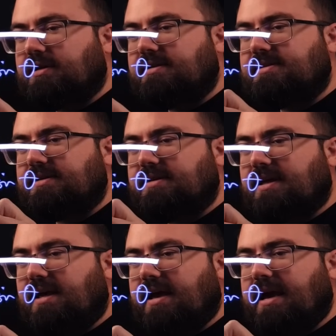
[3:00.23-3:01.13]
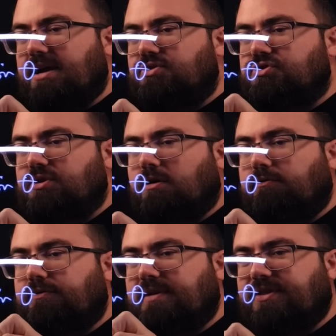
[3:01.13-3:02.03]
that's h
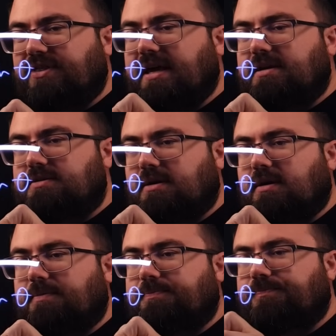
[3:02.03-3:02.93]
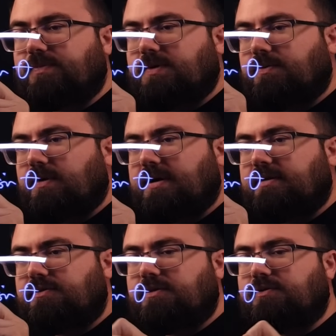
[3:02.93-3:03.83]
of theta, right?
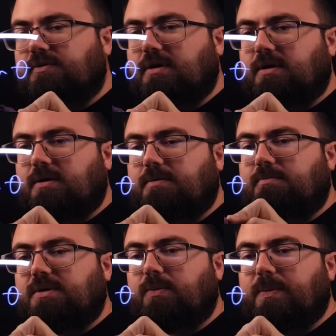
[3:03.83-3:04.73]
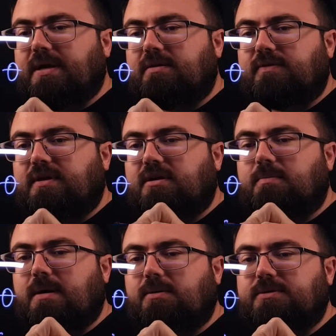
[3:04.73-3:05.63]
This is um, the way we can think
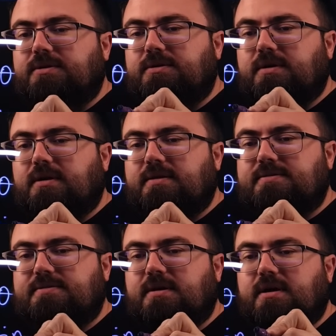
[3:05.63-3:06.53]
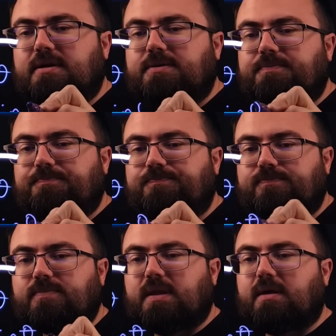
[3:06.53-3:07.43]
about it, sine
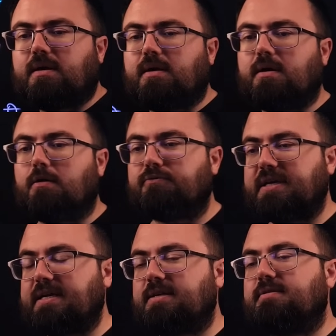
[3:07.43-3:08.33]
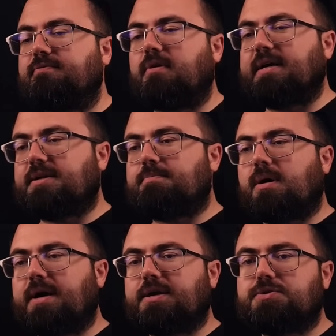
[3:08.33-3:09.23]
of theta divided
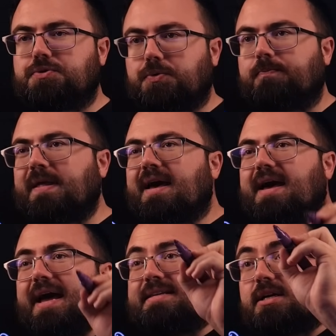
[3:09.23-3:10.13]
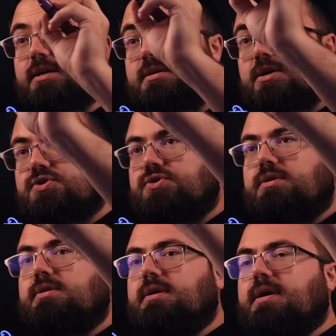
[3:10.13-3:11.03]
by 2. And the condition